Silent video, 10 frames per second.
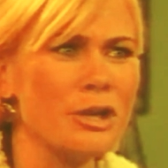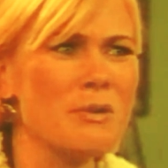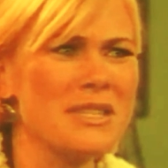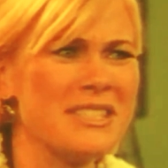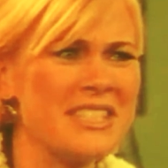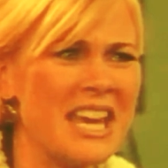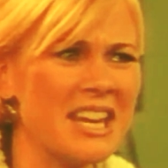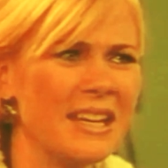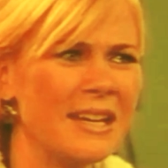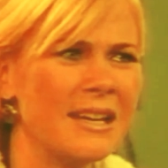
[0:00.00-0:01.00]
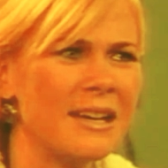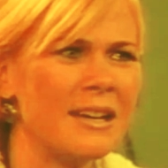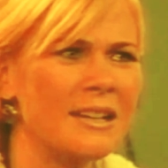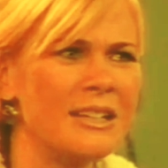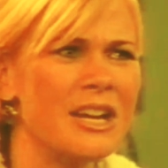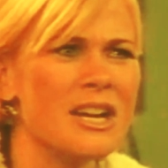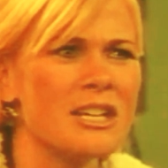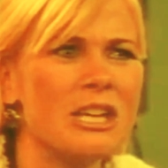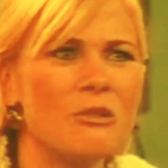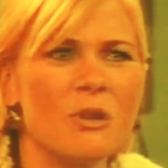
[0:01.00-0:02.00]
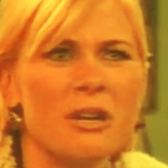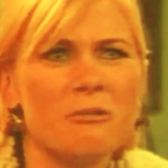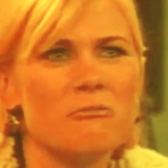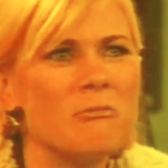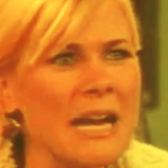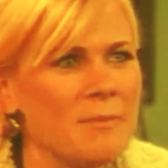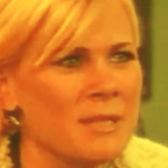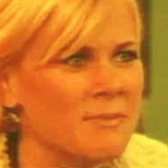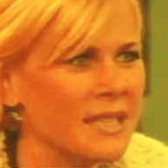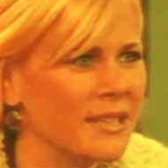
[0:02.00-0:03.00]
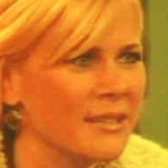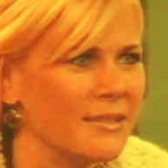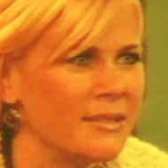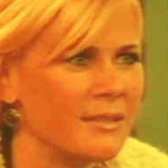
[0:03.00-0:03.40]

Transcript: Are you insane? You raped me.